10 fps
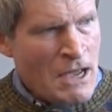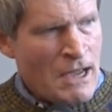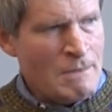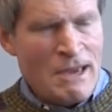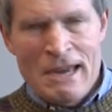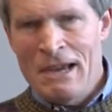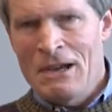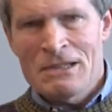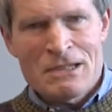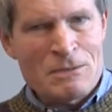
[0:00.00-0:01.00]
It can be any
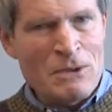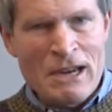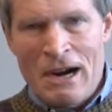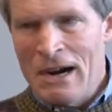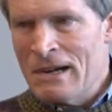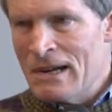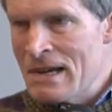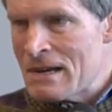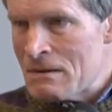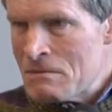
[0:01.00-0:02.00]
old sweetheart
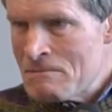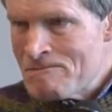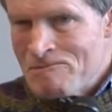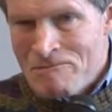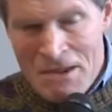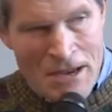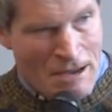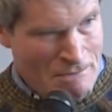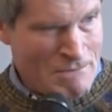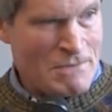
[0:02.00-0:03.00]
deal, you know?